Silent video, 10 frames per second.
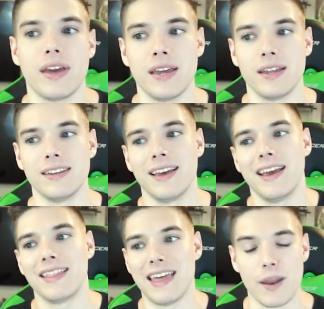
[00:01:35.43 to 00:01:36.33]
and
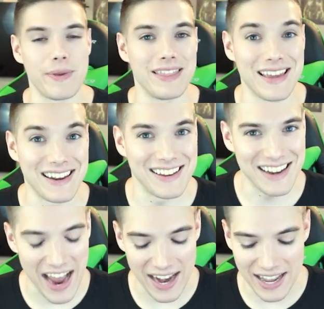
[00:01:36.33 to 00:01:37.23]
that'll be then
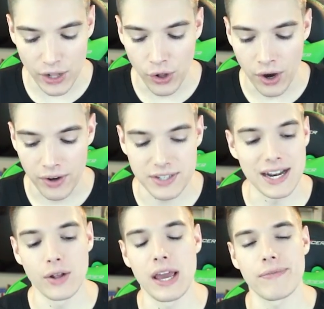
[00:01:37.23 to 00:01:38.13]
9 LRs, and
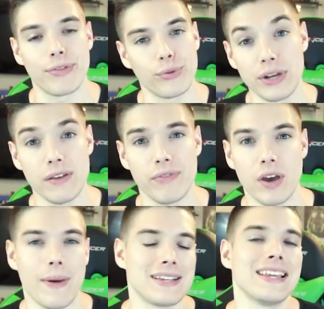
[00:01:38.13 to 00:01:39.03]
I only have 3 of
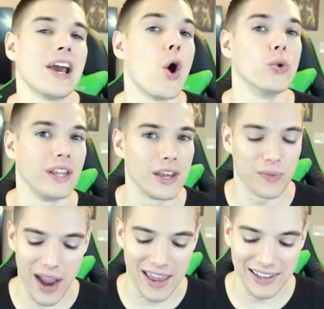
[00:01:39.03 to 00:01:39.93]
them. I say only, right?